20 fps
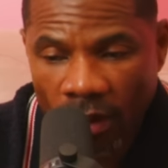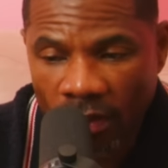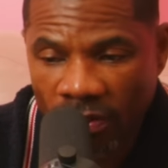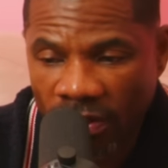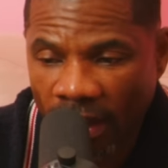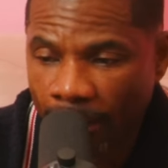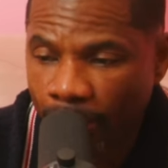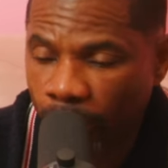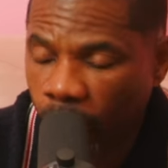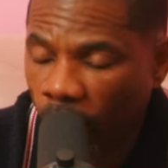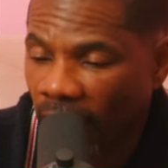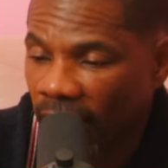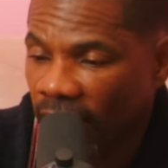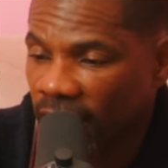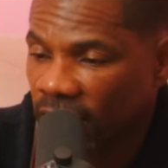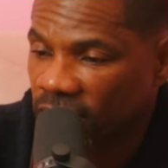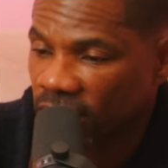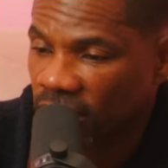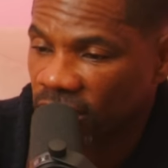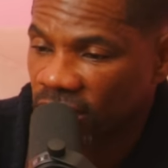that
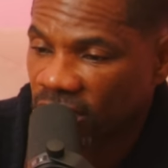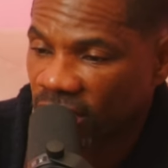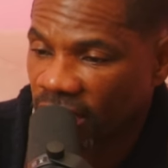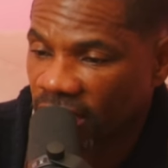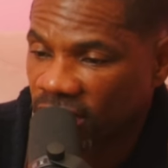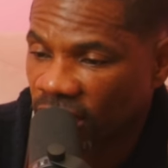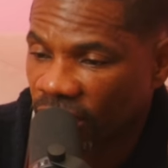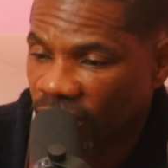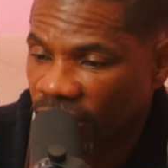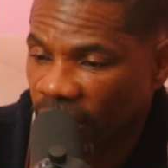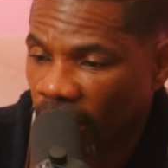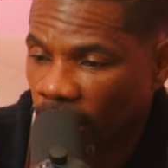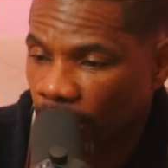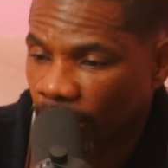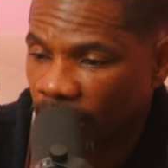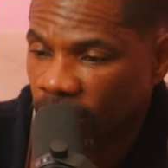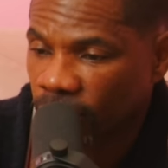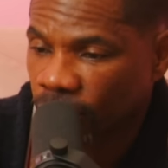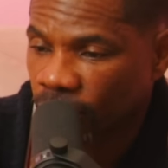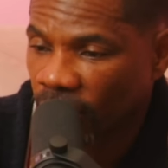prays and sees a
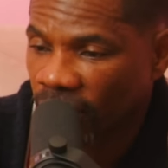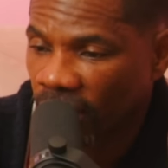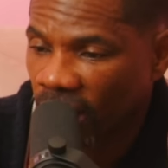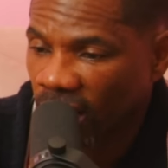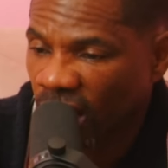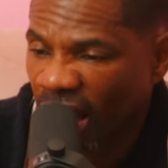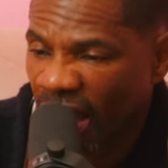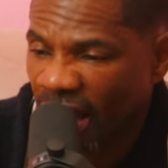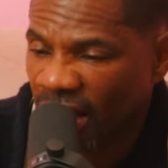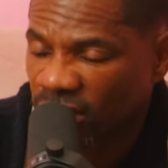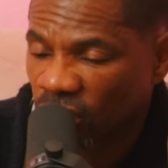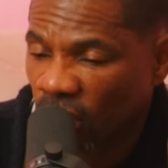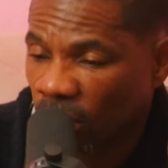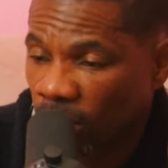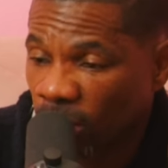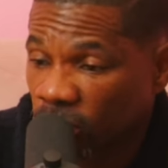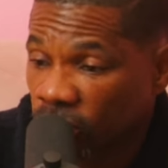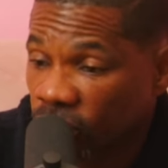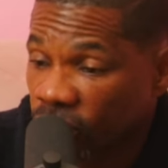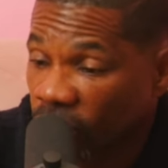therapist for the last
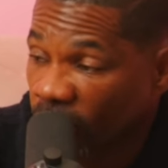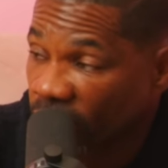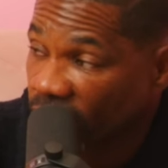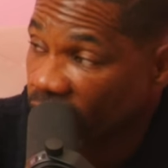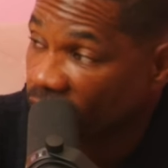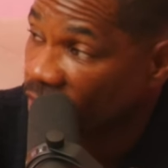almost 30